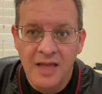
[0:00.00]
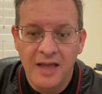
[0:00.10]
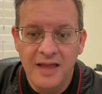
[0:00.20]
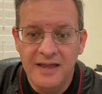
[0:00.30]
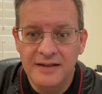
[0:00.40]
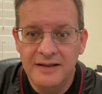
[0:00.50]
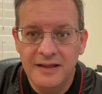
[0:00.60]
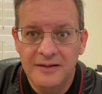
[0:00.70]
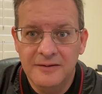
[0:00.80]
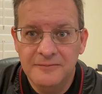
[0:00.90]
And
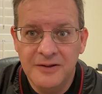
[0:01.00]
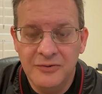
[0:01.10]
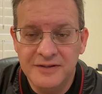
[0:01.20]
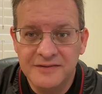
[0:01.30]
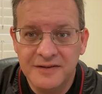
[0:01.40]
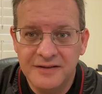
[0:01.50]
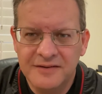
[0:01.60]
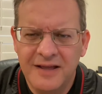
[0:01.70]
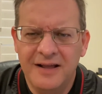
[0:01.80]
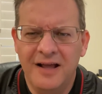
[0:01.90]
you know, it's it's
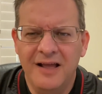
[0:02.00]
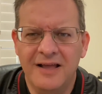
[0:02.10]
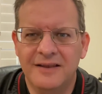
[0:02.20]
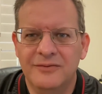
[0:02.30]
kind of odd.